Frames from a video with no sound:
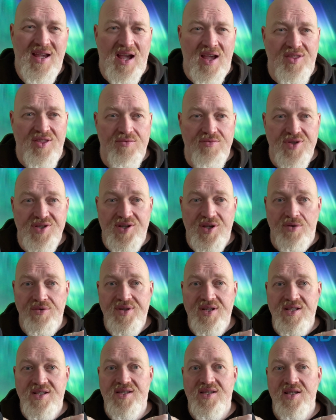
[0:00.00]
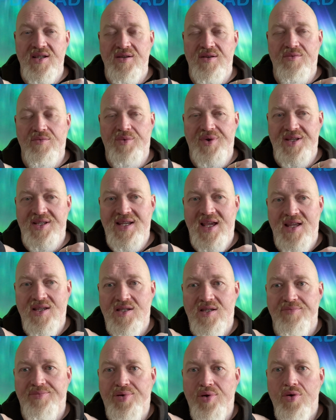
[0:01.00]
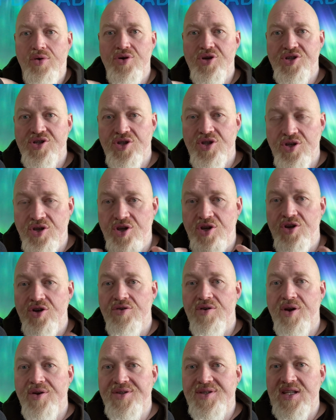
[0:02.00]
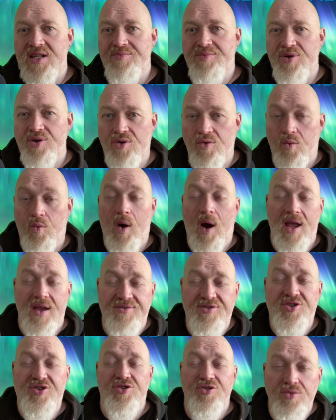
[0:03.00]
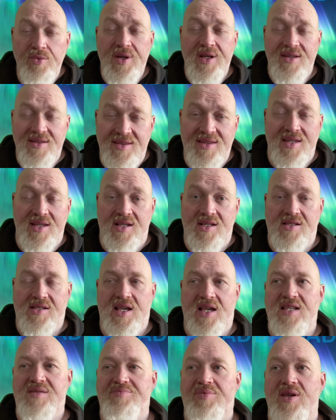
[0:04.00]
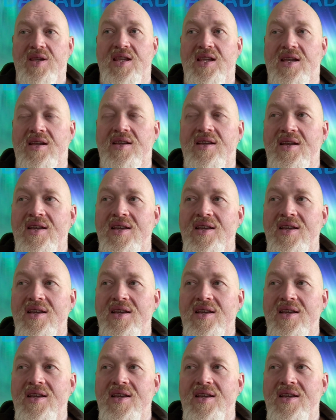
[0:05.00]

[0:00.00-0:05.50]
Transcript: And the result is that we tend to push the neurotypical way of doing things as being